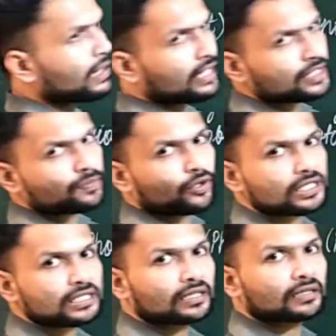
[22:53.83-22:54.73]
minus
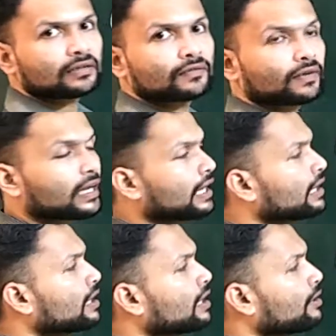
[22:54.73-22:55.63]
points in
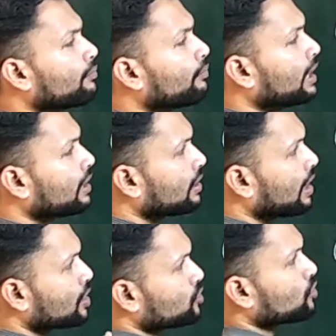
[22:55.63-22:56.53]
fungi. But
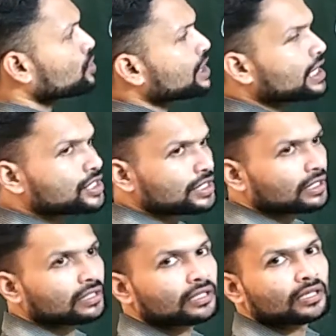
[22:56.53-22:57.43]

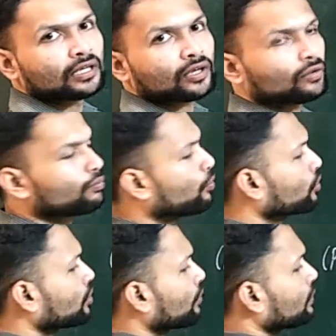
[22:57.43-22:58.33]
association,
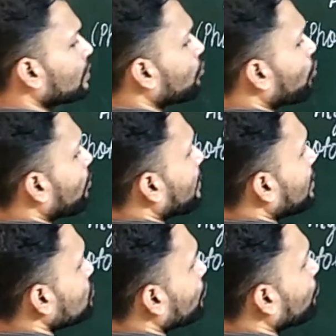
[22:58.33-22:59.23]
both of the
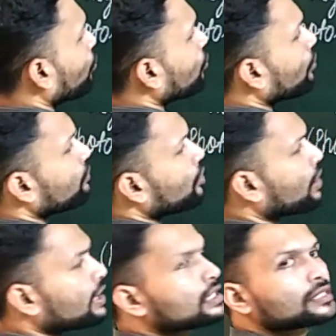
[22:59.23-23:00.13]
drawbacks of both of the
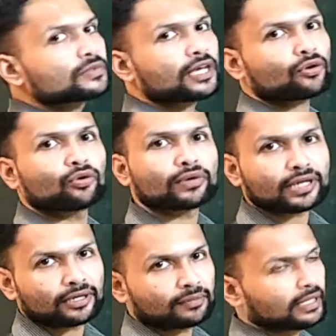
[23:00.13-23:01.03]
organisms are overcome.